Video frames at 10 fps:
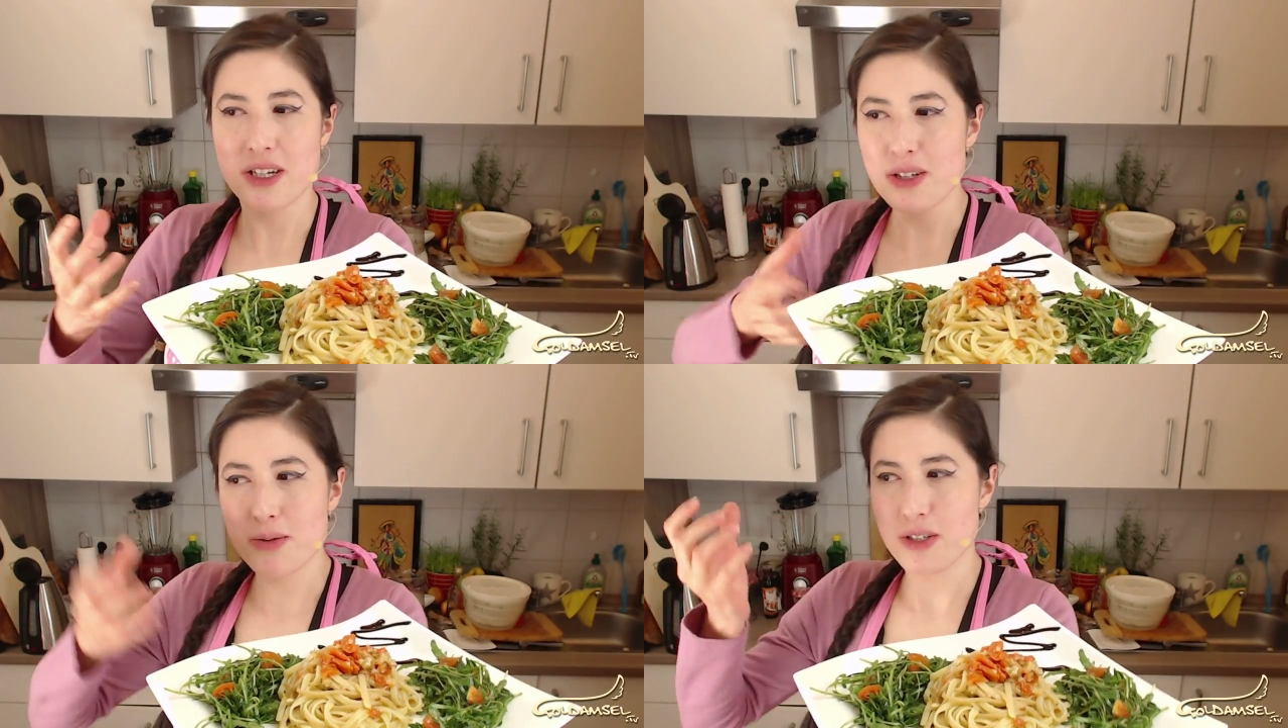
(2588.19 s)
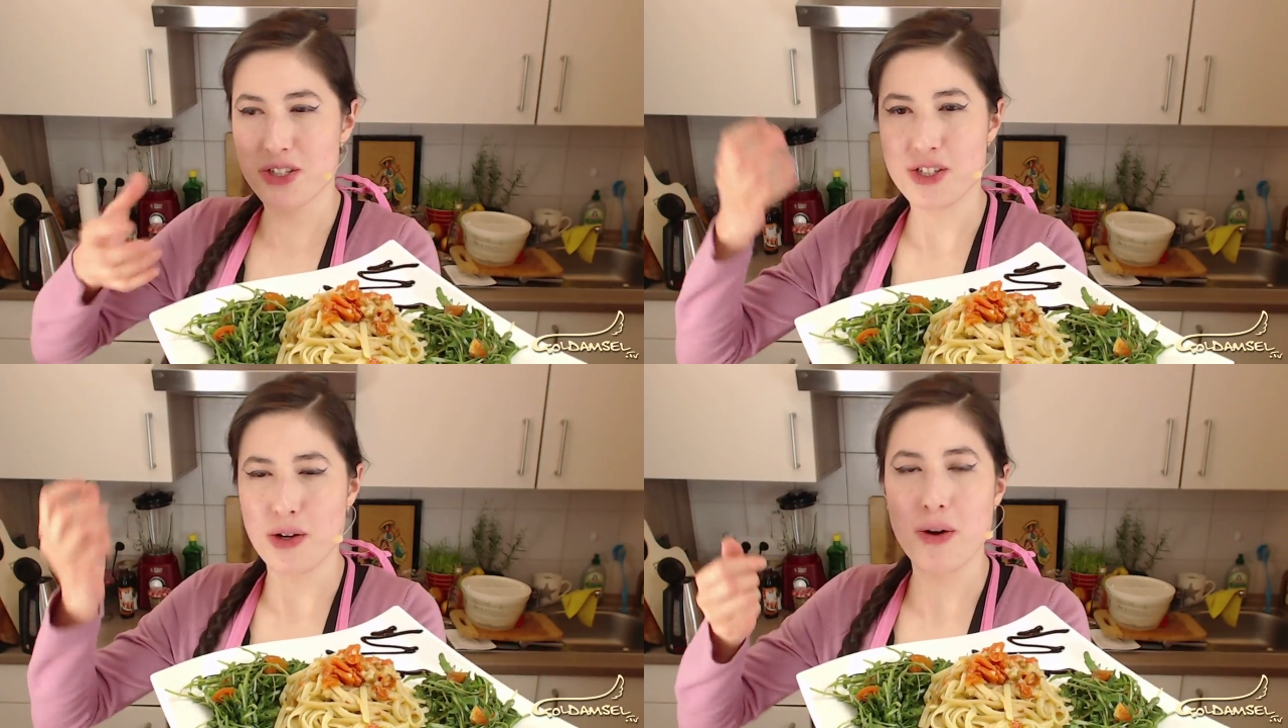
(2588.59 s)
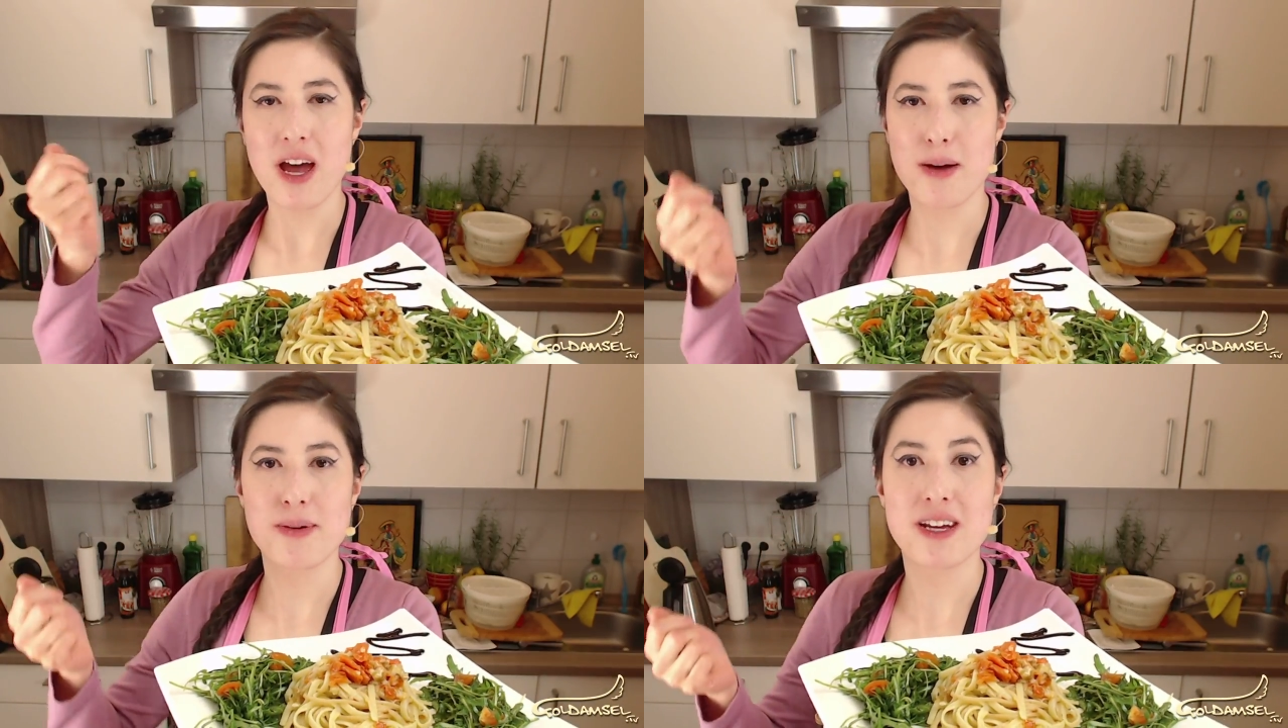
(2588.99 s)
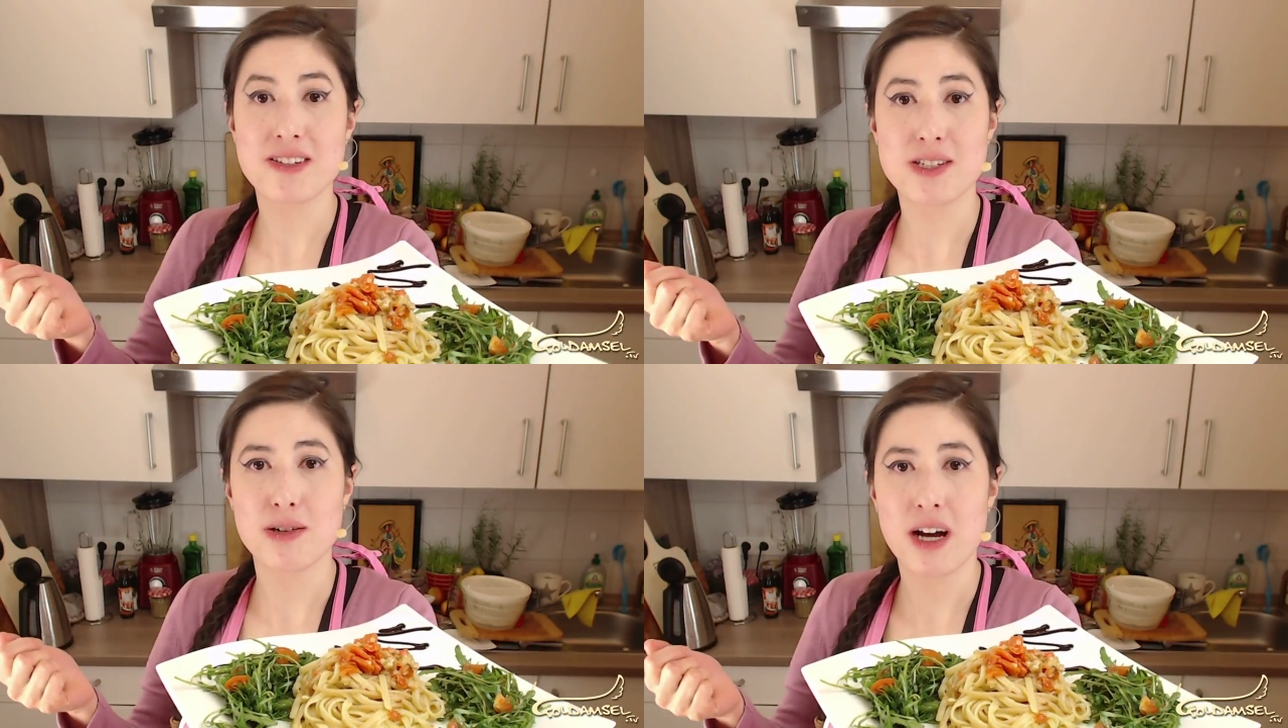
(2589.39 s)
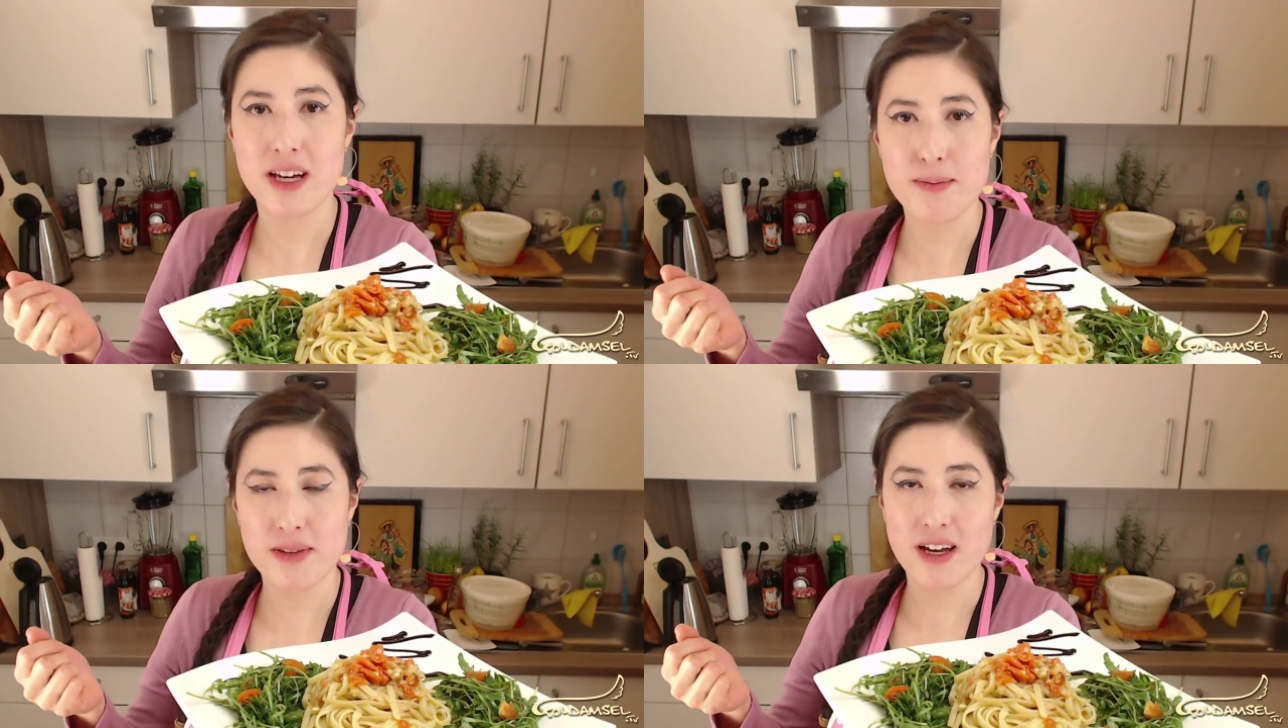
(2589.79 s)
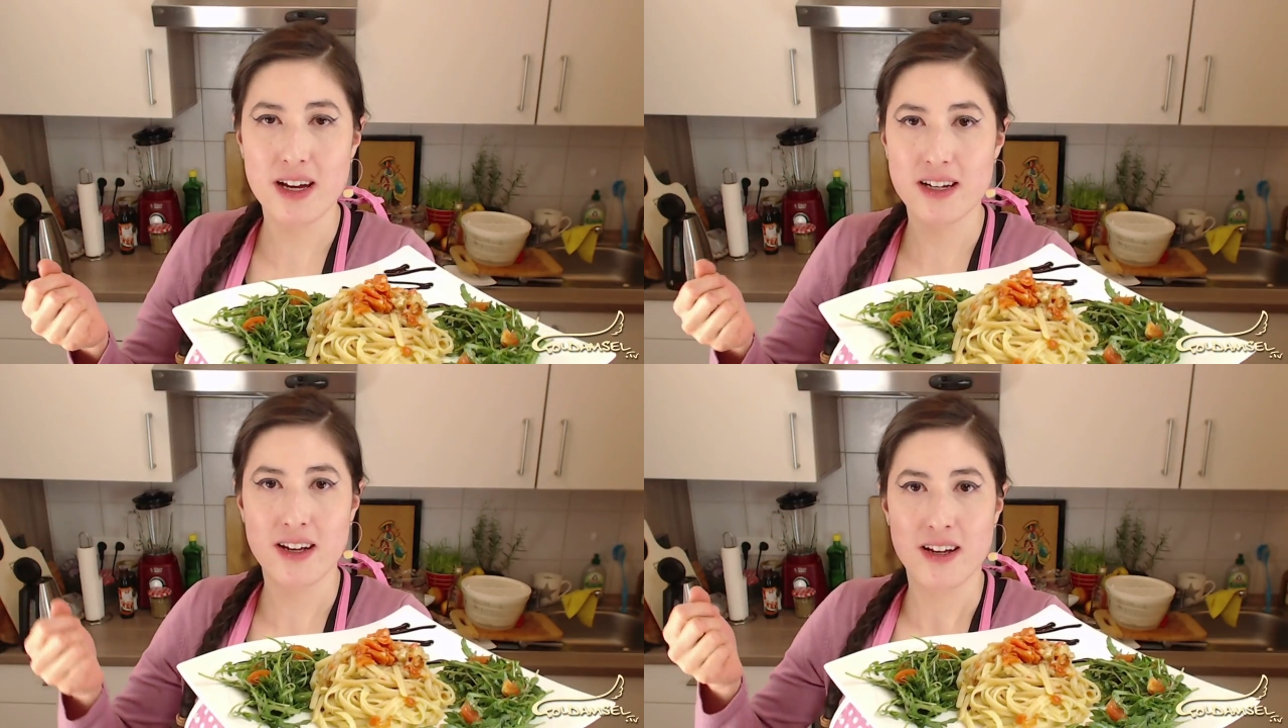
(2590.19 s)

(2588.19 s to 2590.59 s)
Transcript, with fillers: you were so happy and so hyped that